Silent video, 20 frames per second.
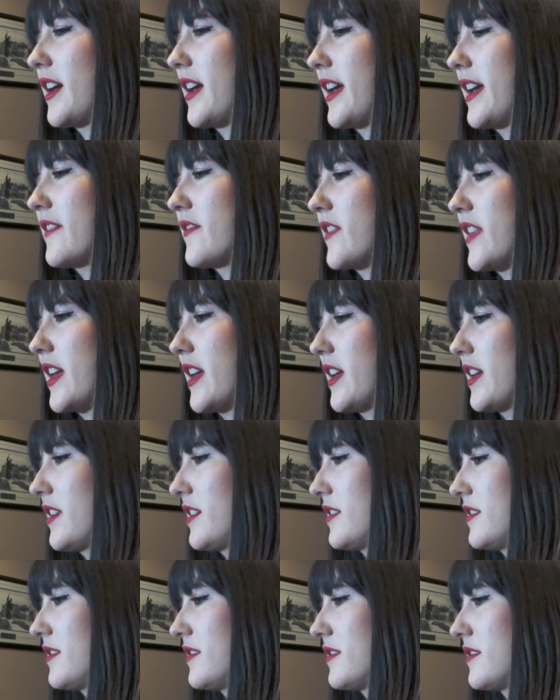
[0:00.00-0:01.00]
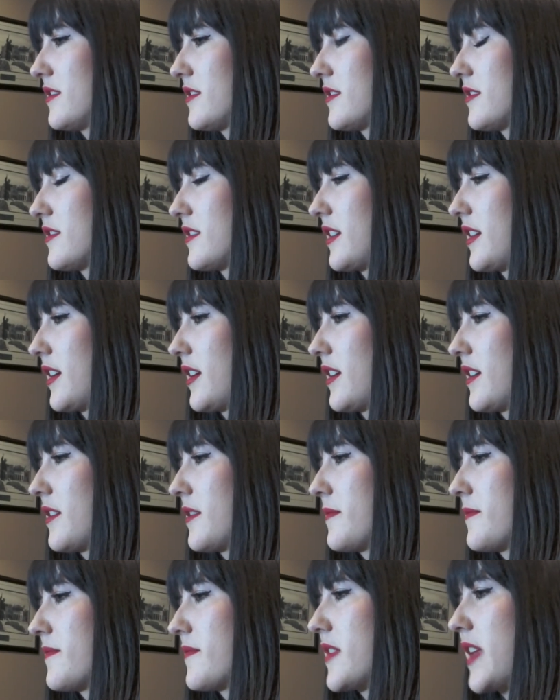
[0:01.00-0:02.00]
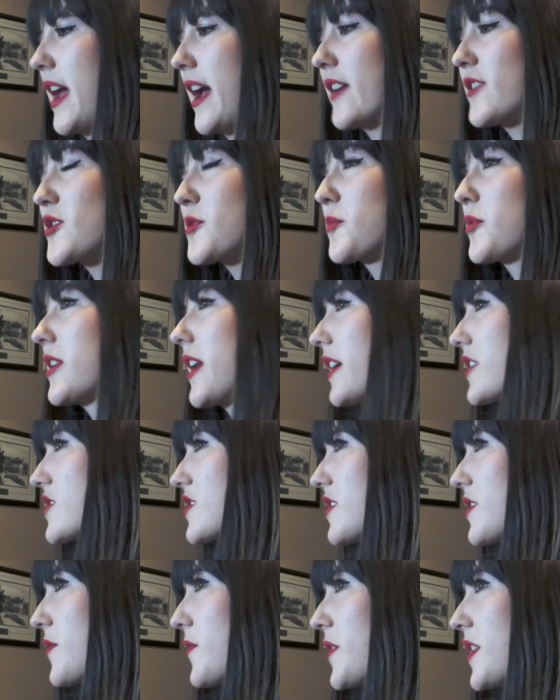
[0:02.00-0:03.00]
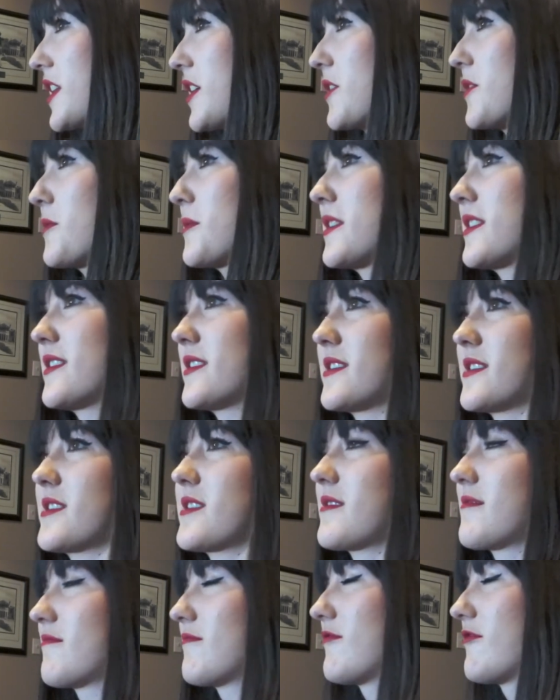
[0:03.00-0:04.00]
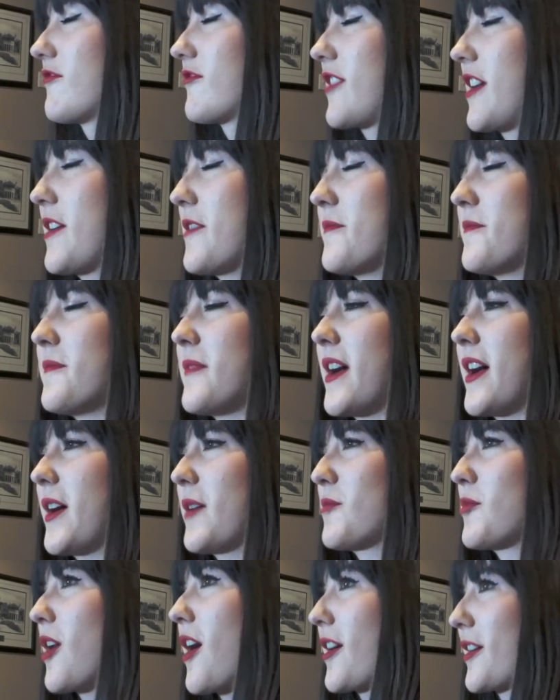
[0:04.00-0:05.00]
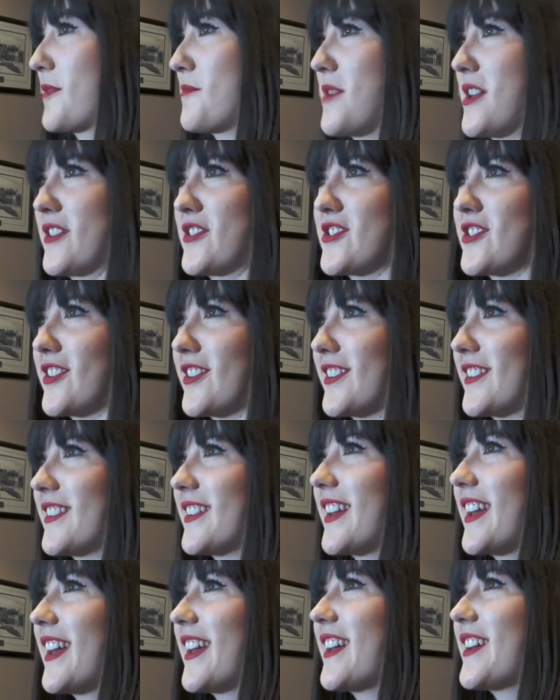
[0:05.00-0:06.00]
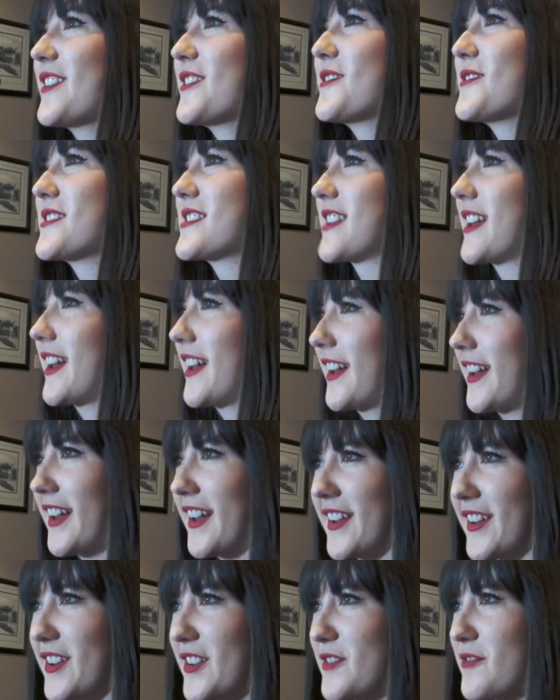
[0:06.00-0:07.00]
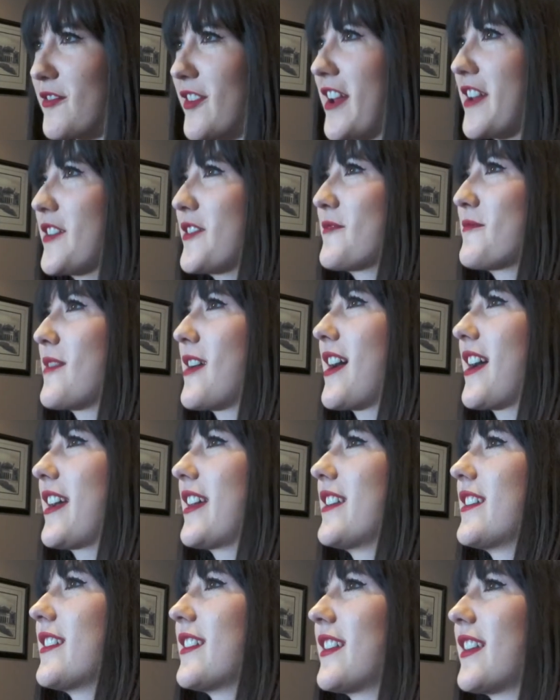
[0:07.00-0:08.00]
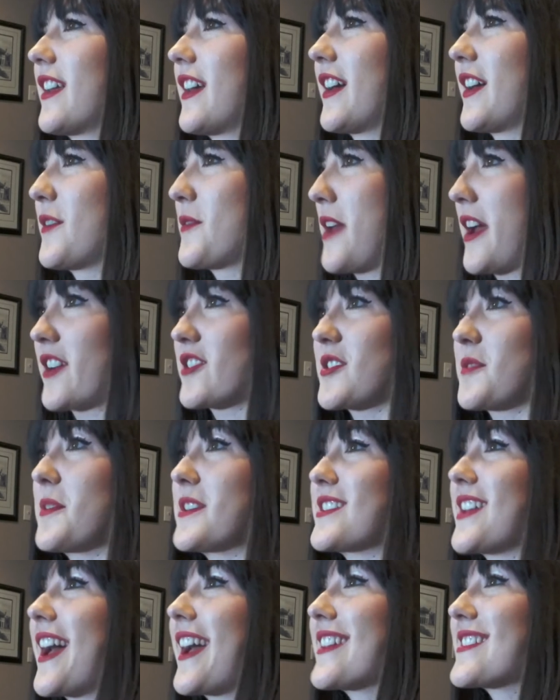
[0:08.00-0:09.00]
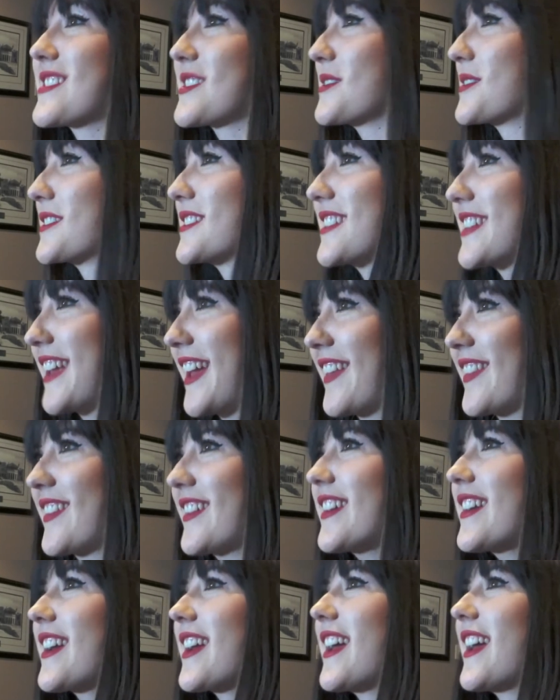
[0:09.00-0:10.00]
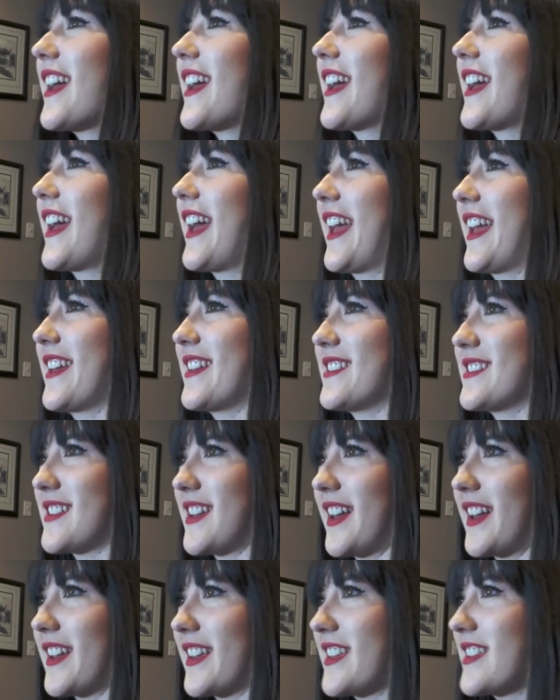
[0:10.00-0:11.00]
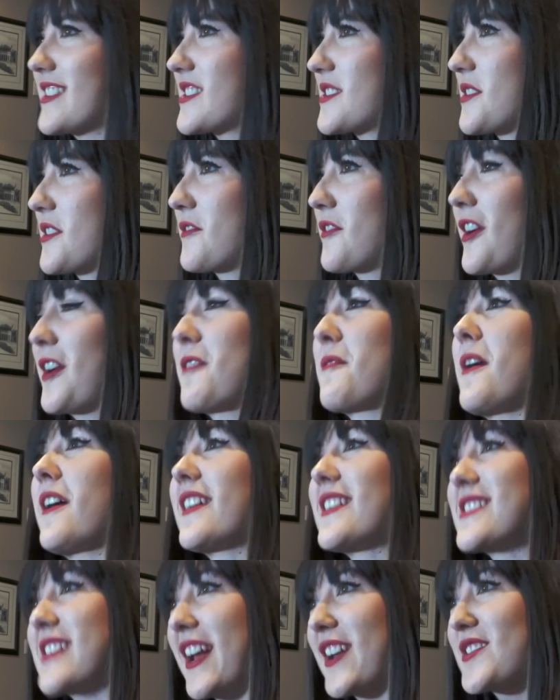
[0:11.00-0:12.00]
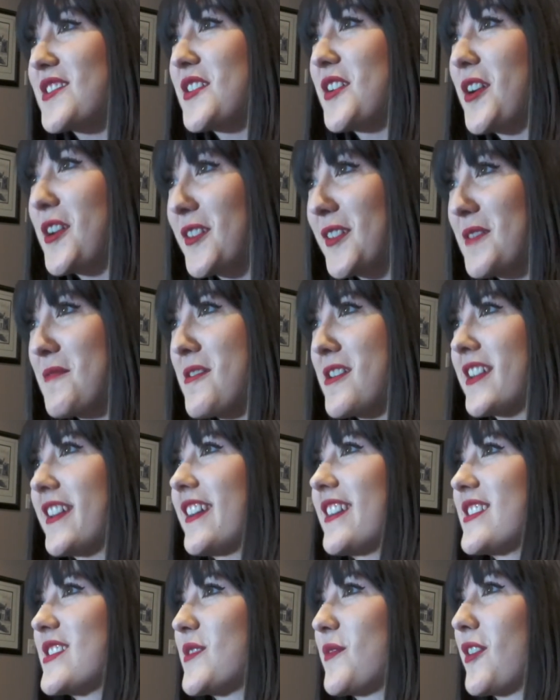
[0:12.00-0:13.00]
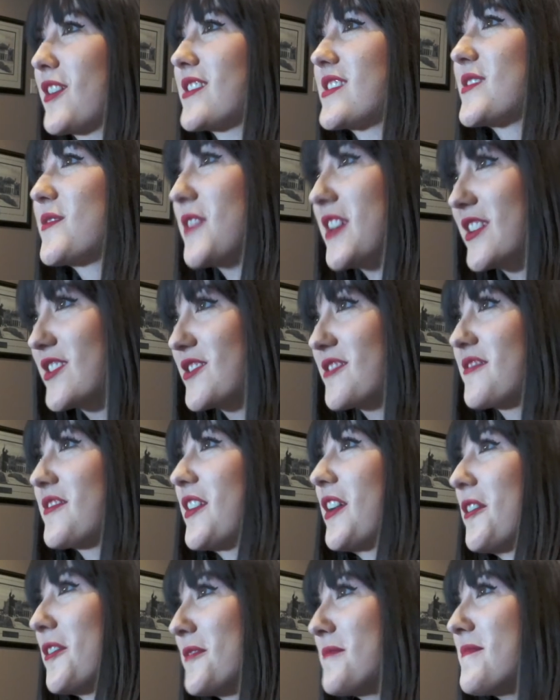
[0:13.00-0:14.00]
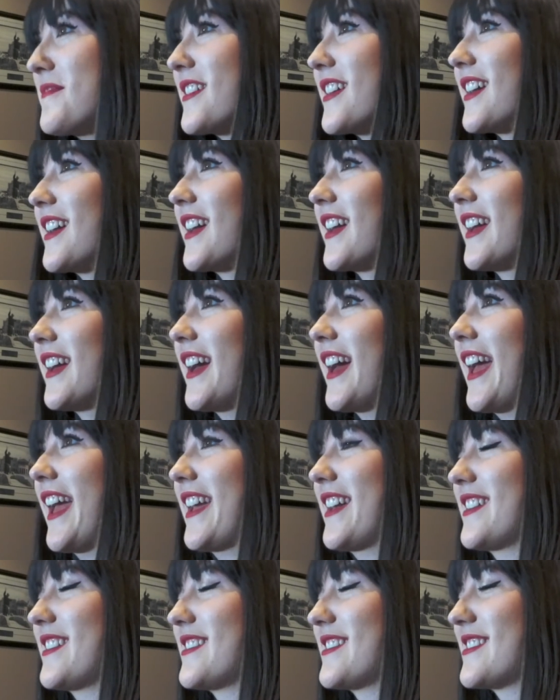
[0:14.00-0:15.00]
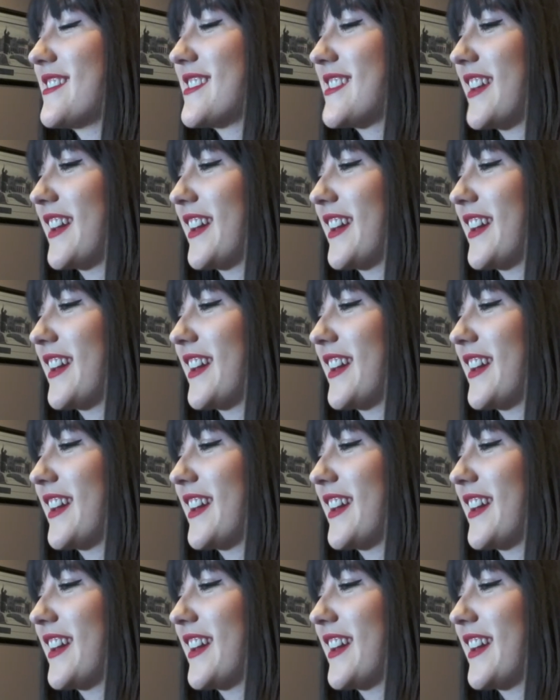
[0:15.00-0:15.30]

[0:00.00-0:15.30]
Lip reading: then the actual production of the video was from Brock Mitchell, who's a good friend of mine. We actually went to high school together, and he's doing very well. He's actually currently working on his first feature film. And